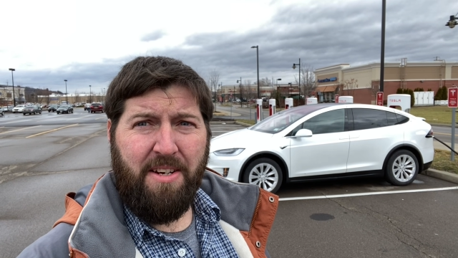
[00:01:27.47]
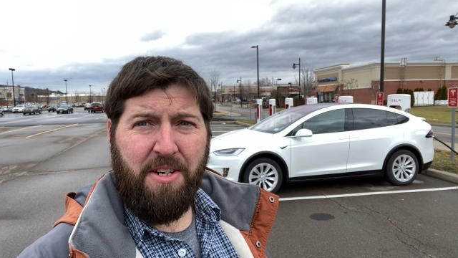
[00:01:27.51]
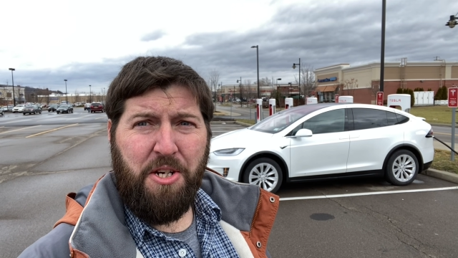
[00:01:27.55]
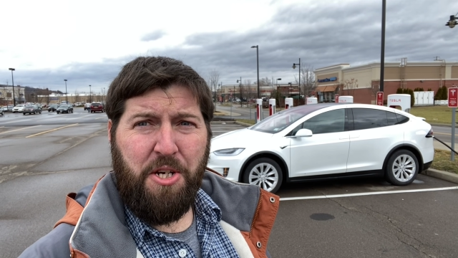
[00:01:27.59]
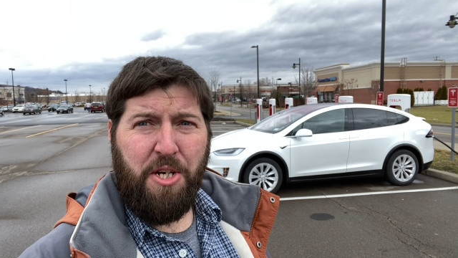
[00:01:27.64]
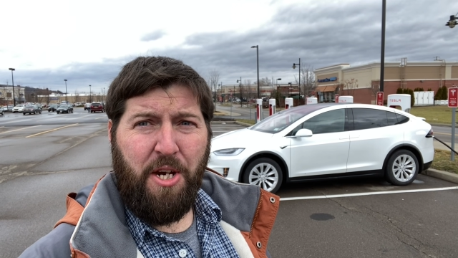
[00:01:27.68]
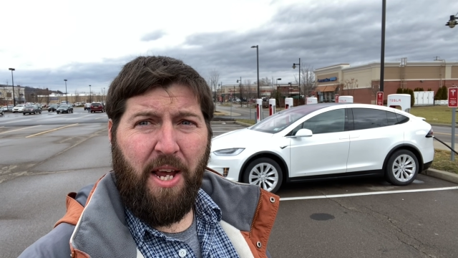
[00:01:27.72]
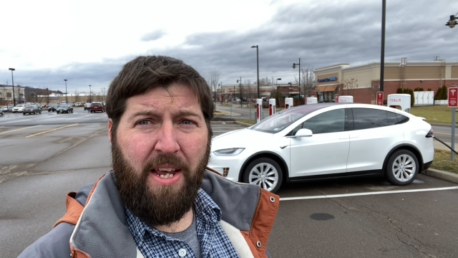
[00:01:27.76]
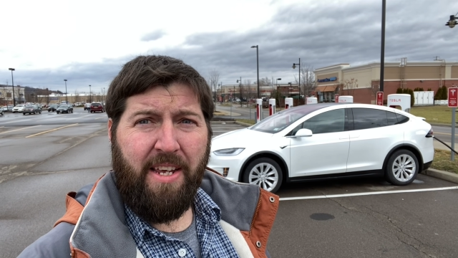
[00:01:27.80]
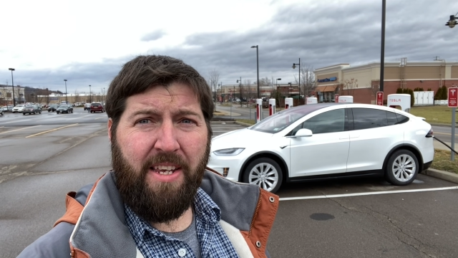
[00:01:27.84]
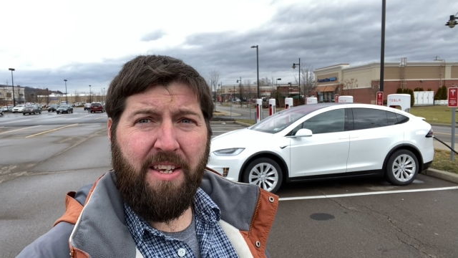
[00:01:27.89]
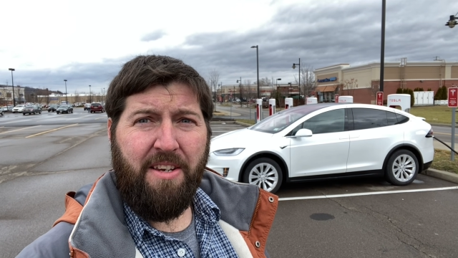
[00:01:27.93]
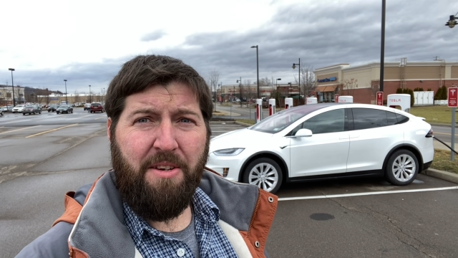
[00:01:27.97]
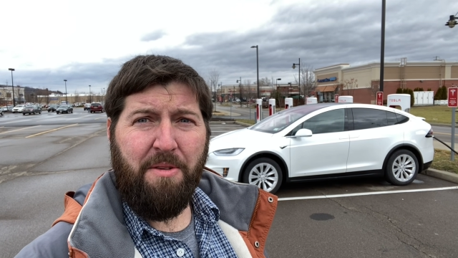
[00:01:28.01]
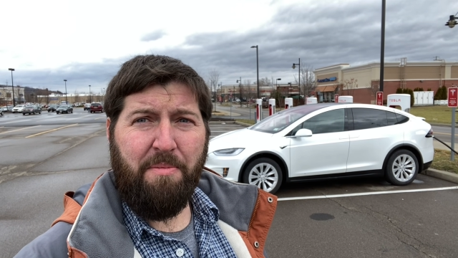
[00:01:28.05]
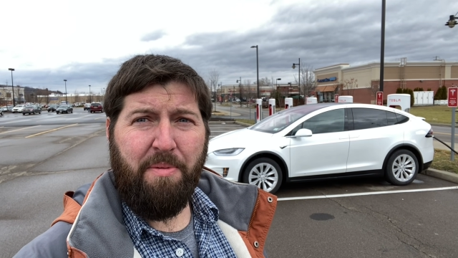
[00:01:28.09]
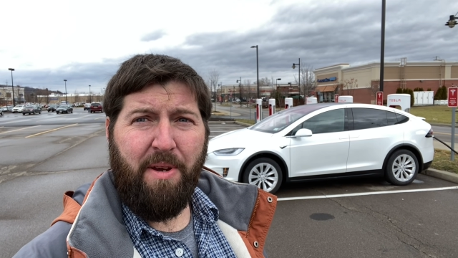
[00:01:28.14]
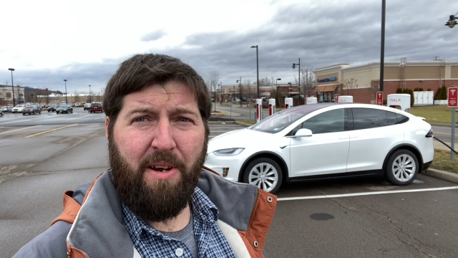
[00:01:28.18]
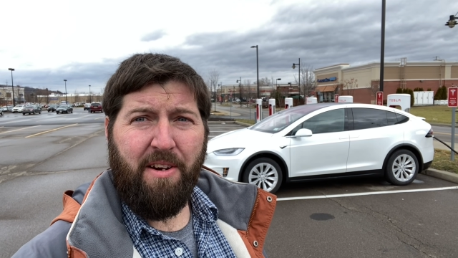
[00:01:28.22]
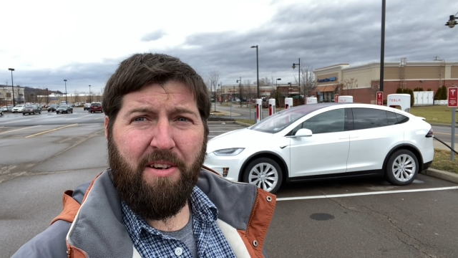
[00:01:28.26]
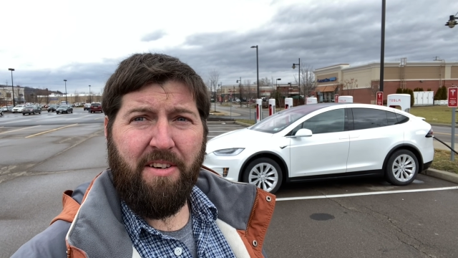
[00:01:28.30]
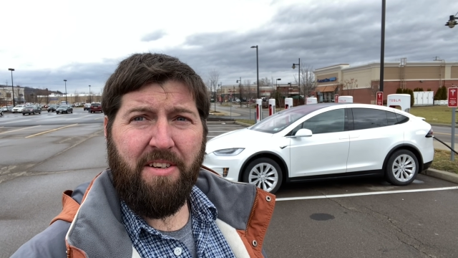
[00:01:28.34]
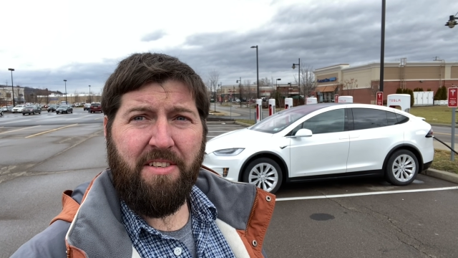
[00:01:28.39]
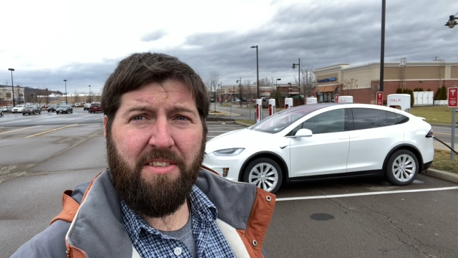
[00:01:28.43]
shaggy
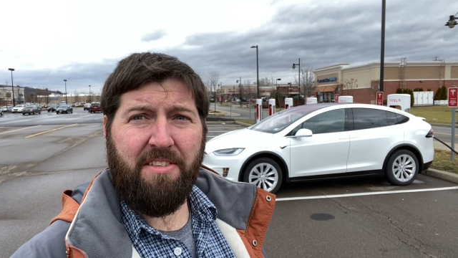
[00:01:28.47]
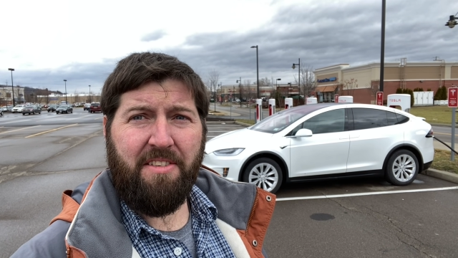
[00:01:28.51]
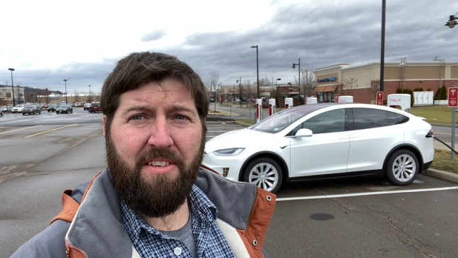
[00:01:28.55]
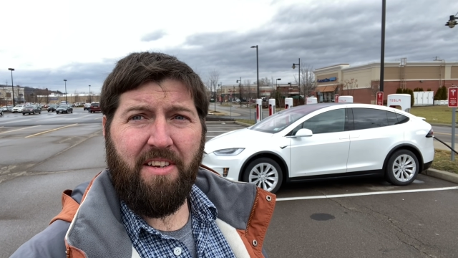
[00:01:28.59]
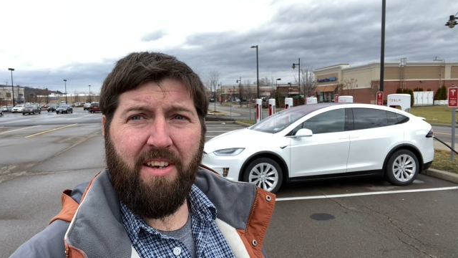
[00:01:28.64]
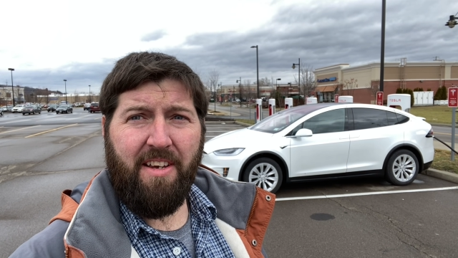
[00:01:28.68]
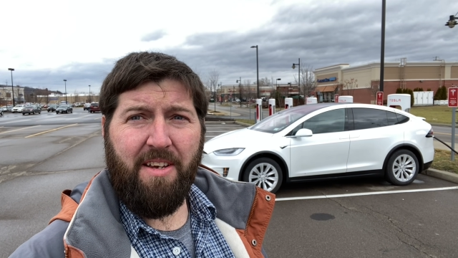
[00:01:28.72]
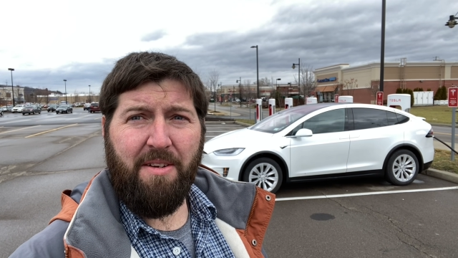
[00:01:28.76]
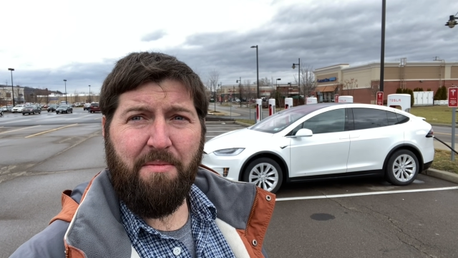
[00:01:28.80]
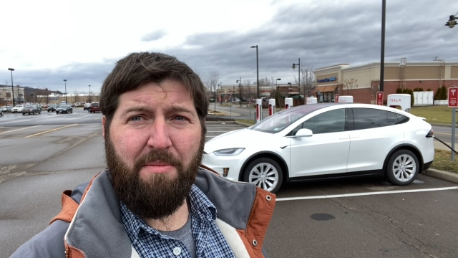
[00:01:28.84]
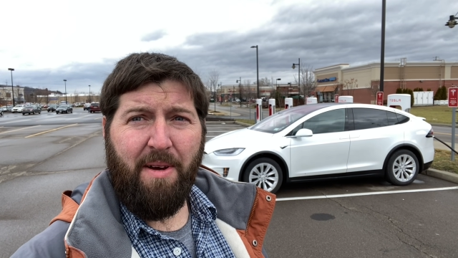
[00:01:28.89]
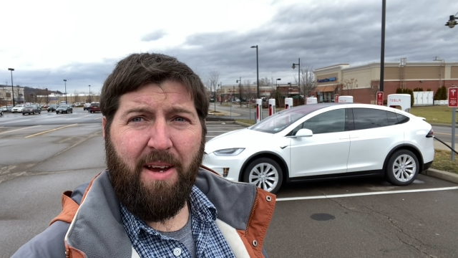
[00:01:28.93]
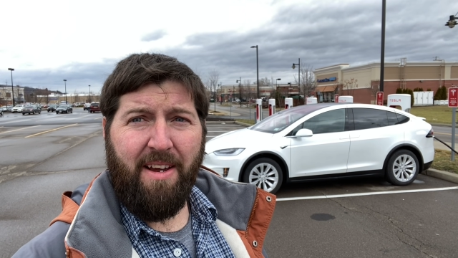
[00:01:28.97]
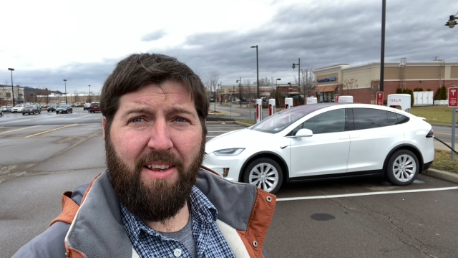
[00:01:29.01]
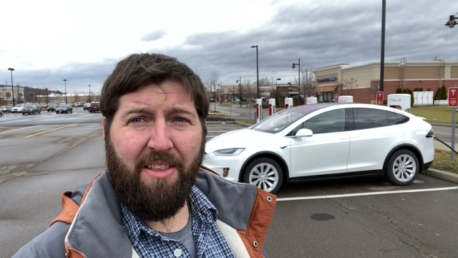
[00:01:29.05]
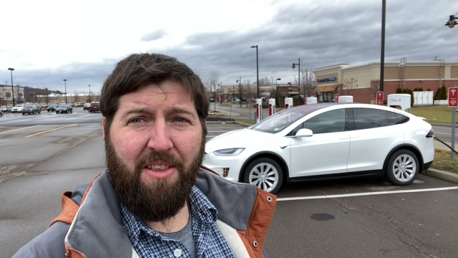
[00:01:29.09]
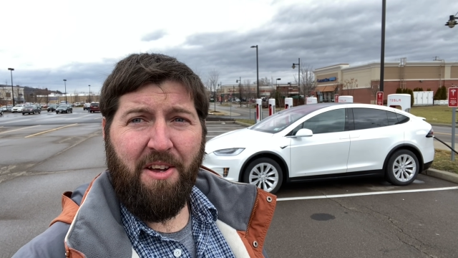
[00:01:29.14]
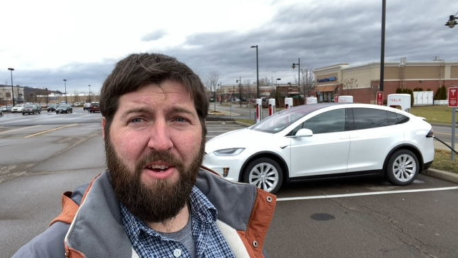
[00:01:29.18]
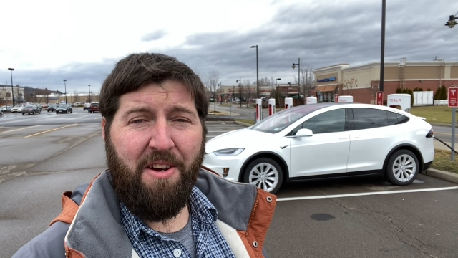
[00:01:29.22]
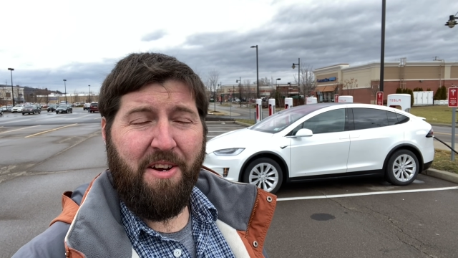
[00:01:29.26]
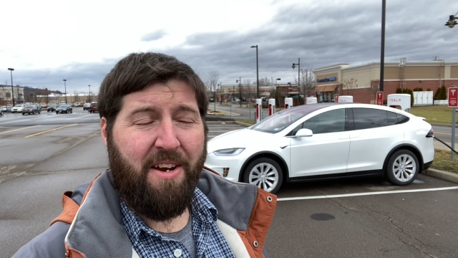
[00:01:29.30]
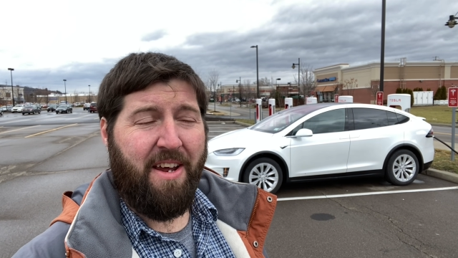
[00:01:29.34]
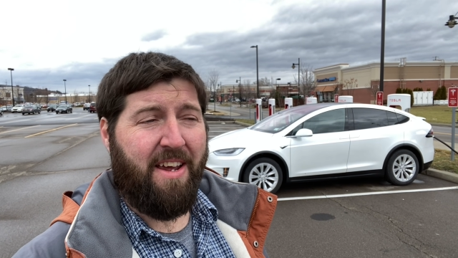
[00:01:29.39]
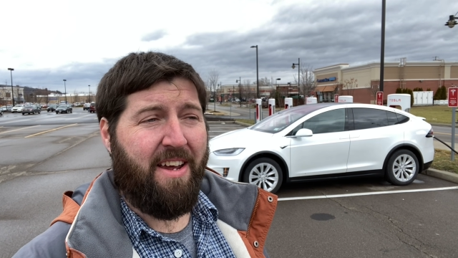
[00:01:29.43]
appearance and my
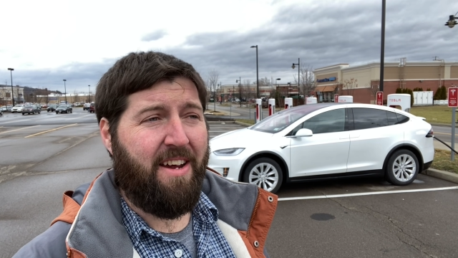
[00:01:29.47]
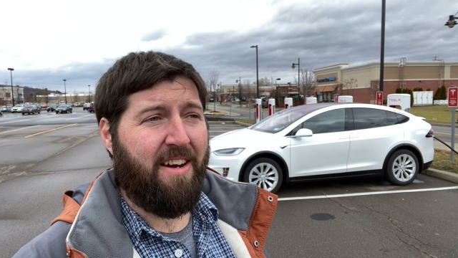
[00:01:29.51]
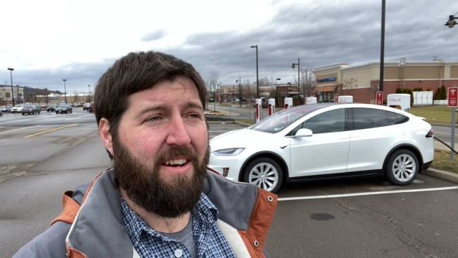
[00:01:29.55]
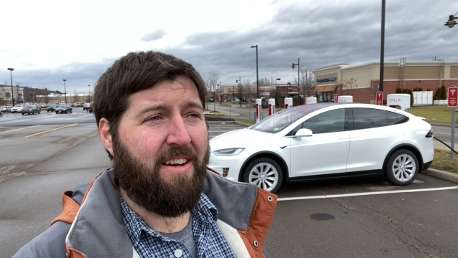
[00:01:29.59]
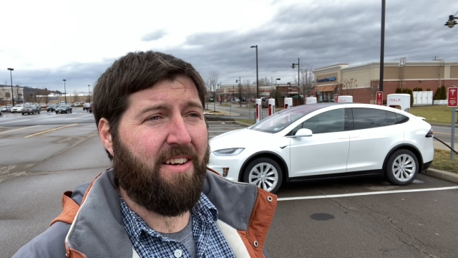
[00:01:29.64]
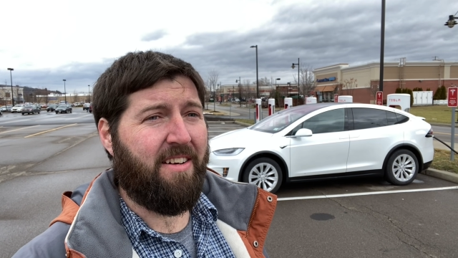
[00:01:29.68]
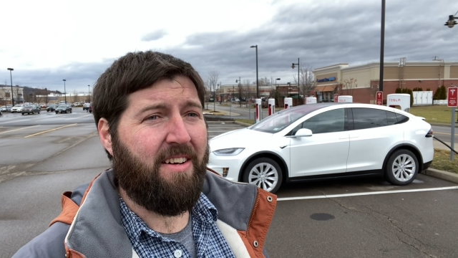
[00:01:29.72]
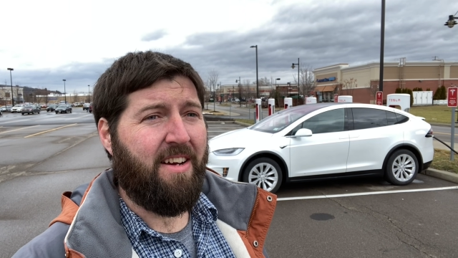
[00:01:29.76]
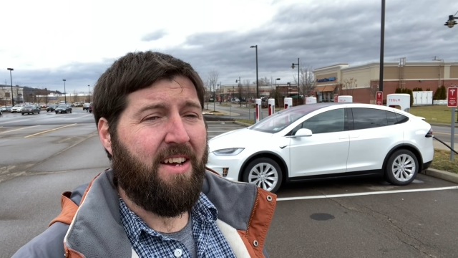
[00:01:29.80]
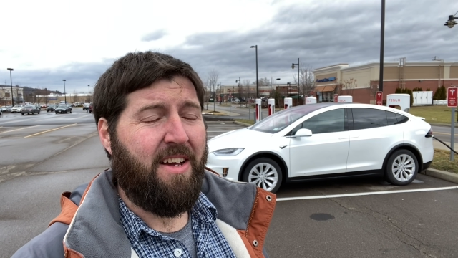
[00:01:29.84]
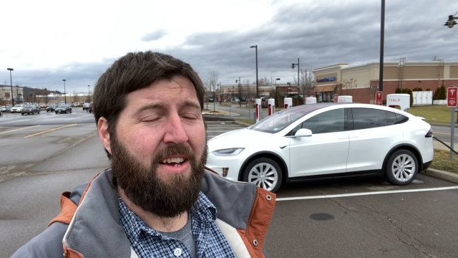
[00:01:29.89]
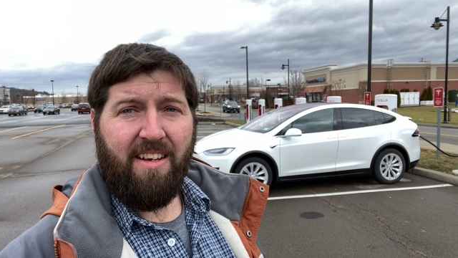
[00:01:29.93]
long hair.